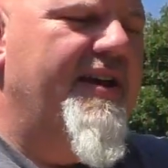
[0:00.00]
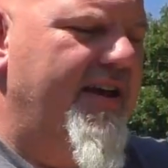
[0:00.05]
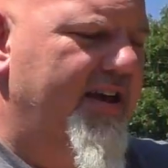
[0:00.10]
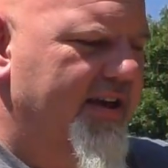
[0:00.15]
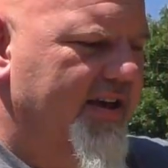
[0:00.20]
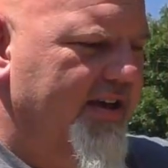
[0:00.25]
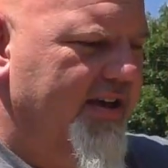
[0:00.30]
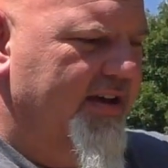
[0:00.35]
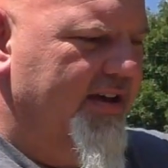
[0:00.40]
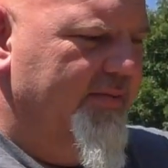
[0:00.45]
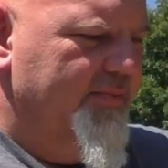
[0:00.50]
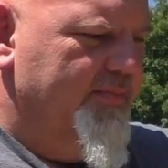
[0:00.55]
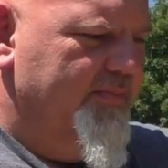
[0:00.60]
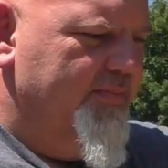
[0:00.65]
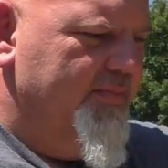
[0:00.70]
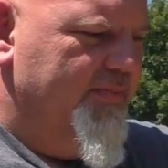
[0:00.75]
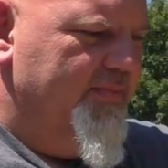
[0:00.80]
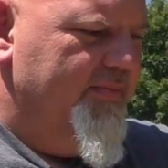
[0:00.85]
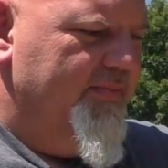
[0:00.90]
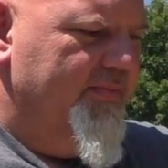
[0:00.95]

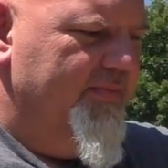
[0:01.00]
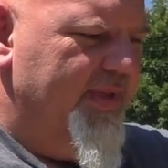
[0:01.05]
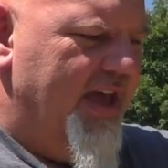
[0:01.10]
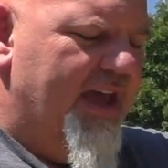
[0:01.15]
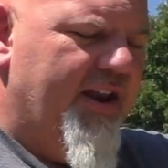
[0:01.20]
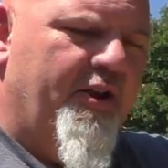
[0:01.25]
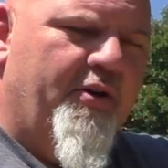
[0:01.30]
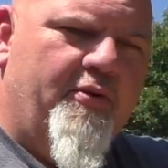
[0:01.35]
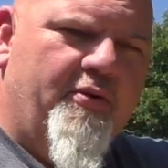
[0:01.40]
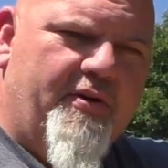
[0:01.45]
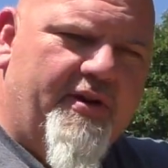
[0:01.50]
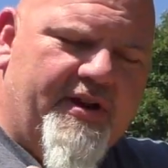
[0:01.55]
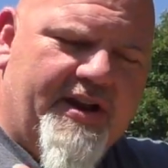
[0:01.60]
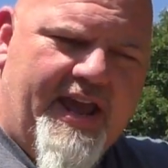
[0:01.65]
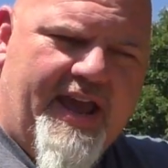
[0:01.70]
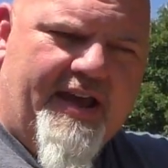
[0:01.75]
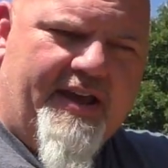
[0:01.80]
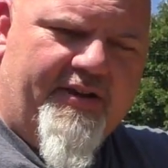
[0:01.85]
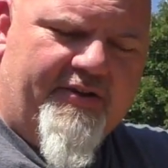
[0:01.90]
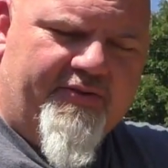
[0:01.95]
I know
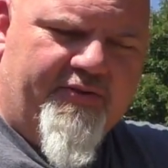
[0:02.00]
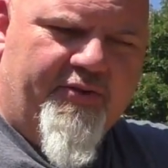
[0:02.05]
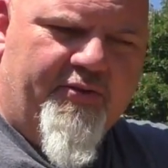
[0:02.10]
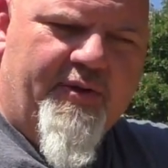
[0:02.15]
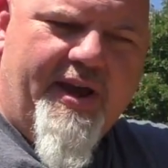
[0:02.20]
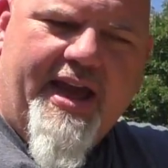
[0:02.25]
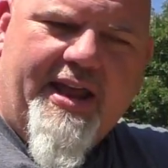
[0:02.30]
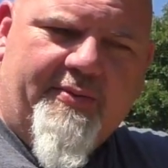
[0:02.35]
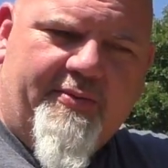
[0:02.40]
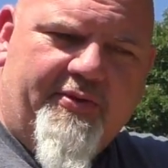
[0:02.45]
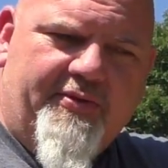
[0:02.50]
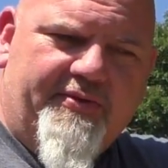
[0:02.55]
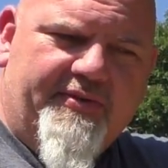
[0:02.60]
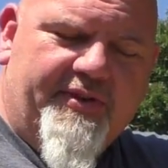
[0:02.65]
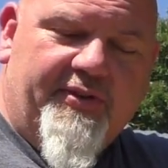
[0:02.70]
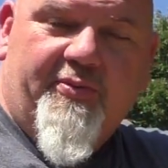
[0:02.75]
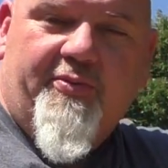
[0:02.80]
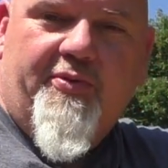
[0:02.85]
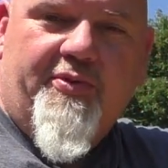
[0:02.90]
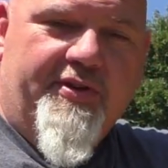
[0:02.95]
a true animal
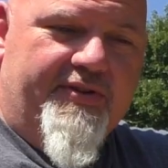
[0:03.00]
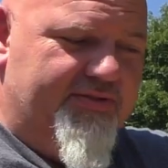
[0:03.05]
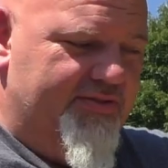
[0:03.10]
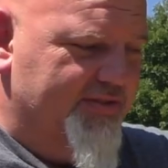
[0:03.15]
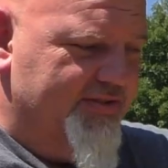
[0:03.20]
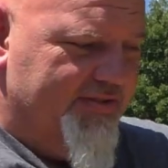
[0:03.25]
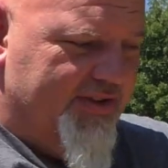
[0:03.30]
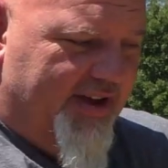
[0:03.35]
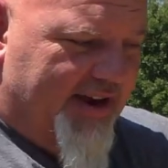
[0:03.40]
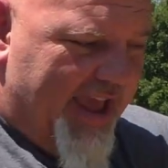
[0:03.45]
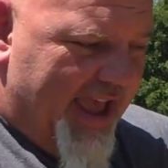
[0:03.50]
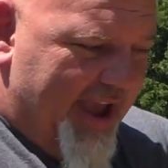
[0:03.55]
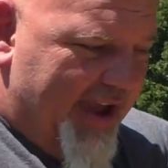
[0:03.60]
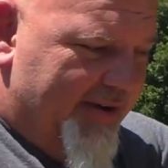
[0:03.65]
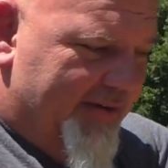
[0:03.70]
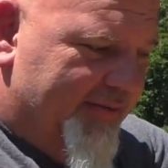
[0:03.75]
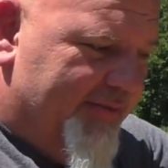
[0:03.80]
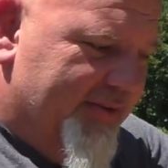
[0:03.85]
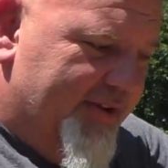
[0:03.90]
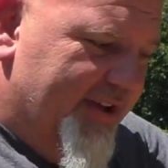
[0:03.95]
in the woods does not
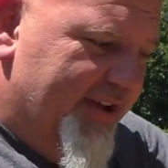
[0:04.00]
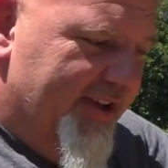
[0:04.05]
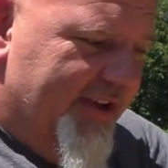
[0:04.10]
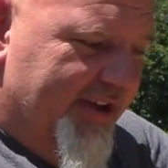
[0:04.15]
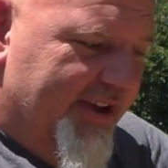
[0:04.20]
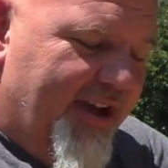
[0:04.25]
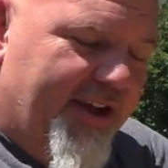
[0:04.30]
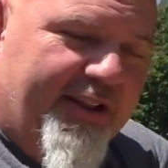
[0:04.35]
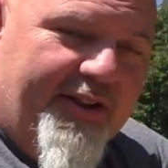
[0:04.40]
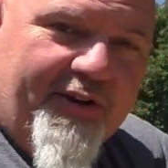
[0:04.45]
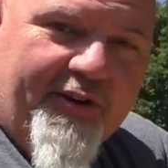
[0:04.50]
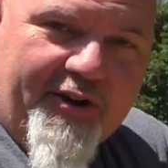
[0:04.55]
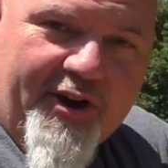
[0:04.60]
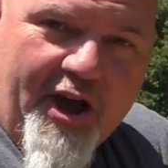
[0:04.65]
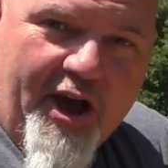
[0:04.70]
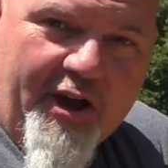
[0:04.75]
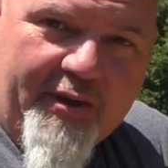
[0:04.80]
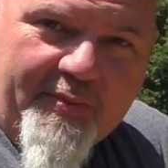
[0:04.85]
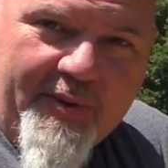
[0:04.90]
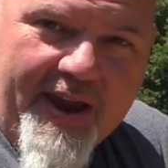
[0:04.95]
have a little
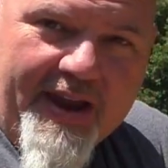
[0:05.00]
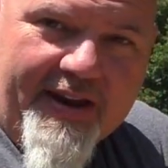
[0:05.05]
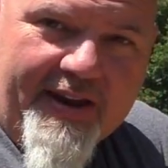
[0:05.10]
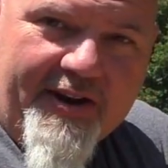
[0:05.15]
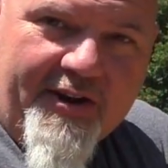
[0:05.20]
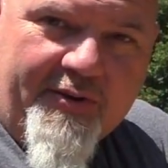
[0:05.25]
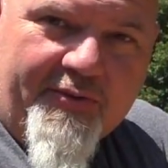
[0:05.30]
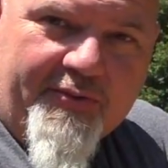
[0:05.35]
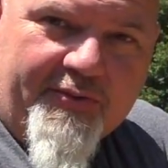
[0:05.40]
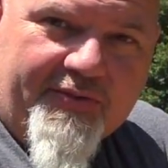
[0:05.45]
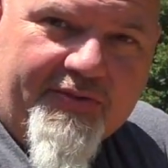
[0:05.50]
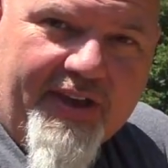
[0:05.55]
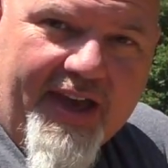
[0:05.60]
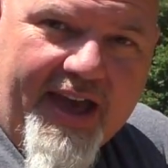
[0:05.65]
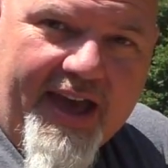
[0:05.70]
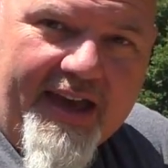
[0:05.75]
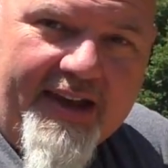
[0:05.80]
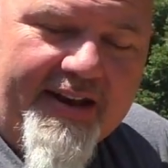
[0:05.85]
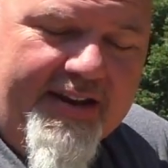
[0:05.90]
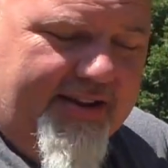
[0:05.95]
dot painted on their
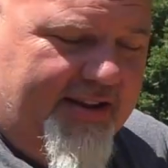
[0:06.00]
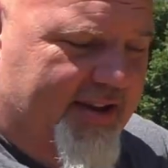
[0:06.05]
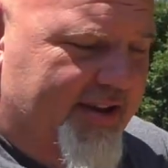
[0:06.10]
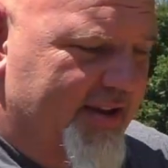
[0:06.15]
side,